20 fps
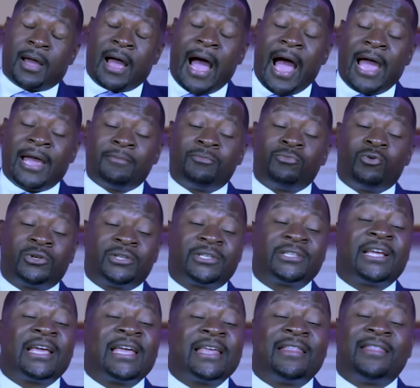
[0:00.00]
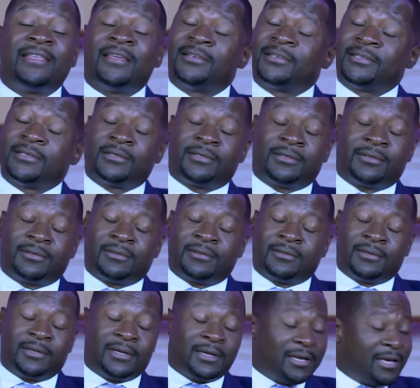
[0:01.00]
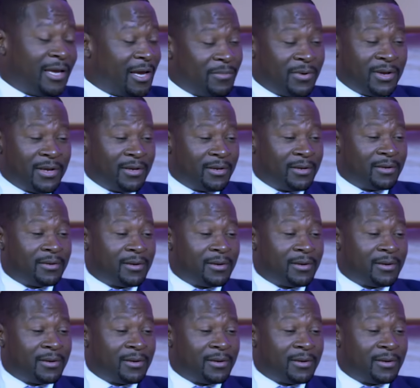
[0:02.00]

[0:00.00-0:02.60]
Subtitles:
I am not saying this, hear me,